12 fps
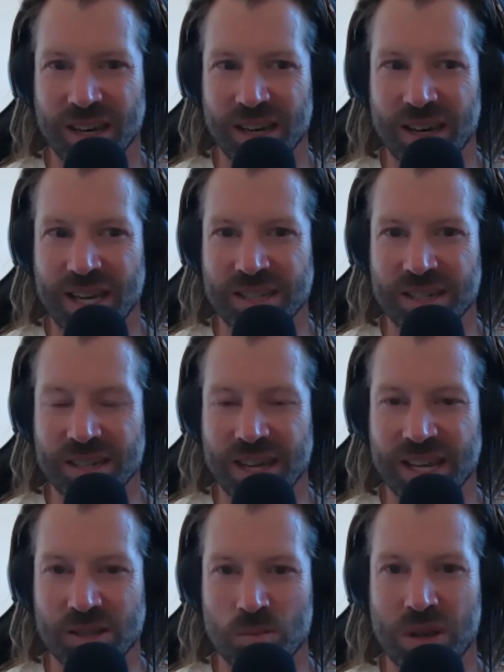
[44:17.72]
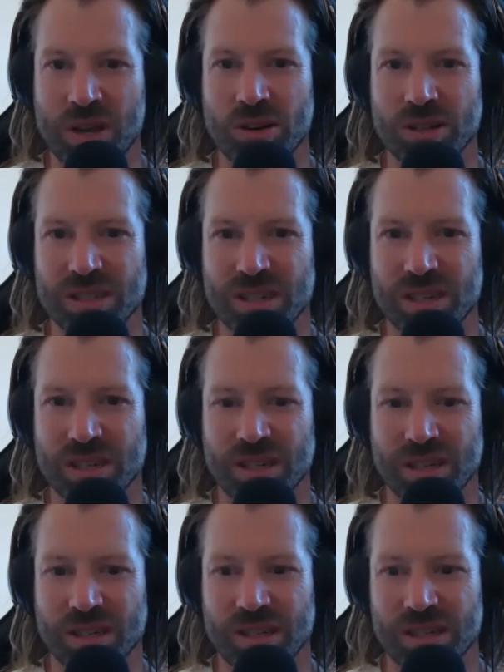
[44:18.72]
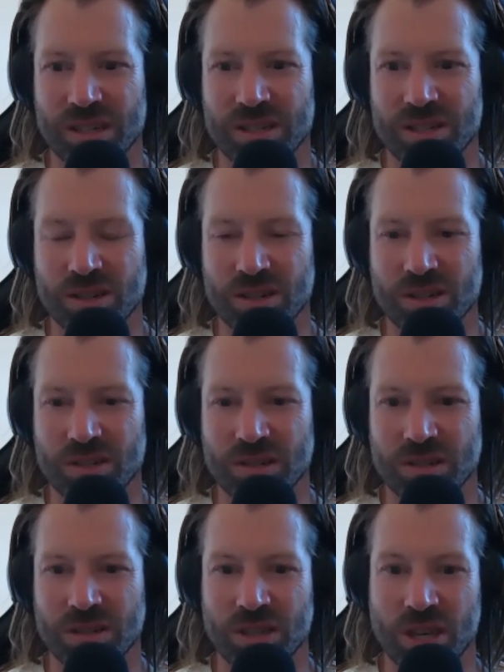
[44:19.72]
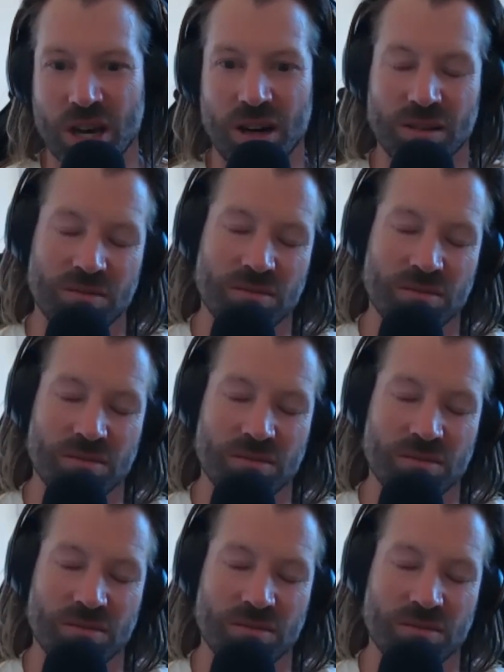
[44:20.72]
uh, as a as a parent so yeah